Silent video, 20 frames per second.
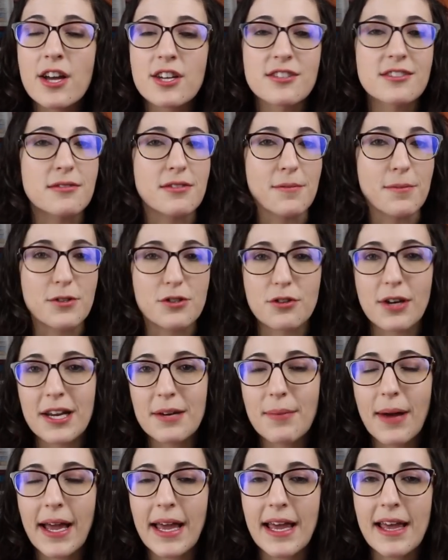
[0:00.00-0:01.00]
She was
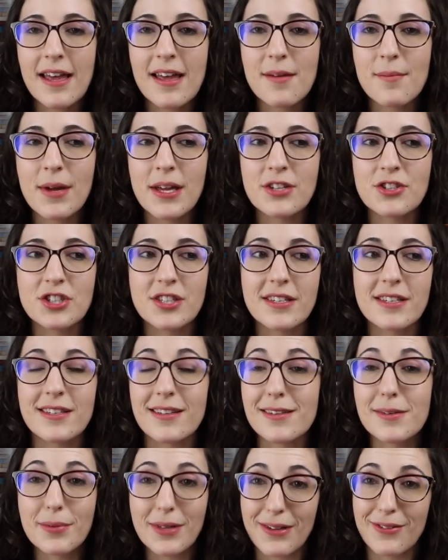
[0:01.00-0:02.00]
betrayed by him, and she
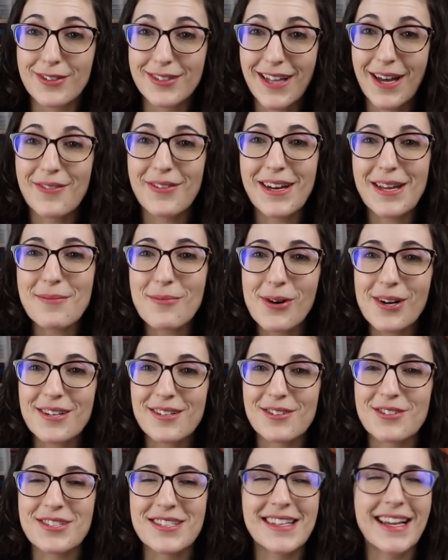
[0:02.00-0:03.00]
doesn't believe in love anymore,
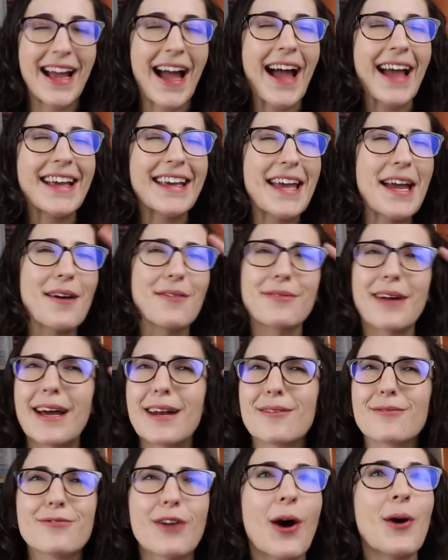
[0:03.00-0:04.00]
so she's like, I can't
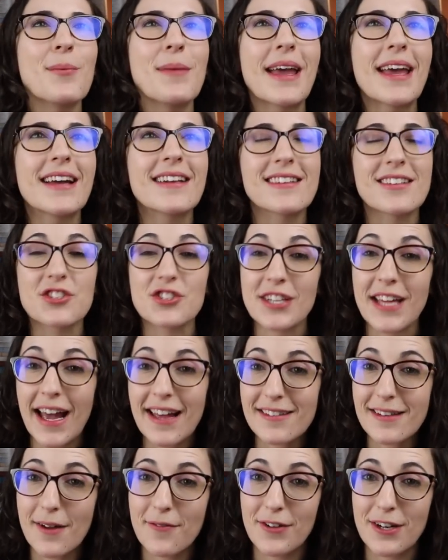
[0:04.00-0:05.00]
write a romance, and she
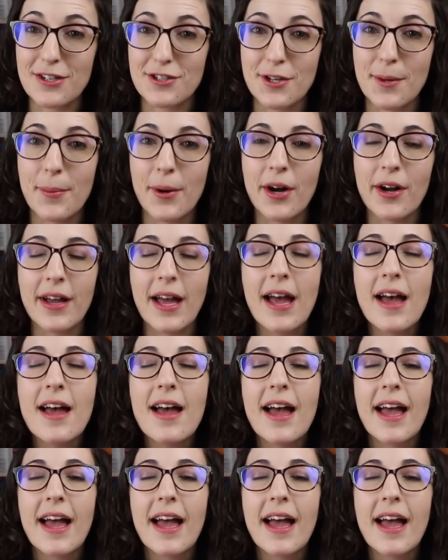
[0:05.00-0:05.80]
has not finished her book.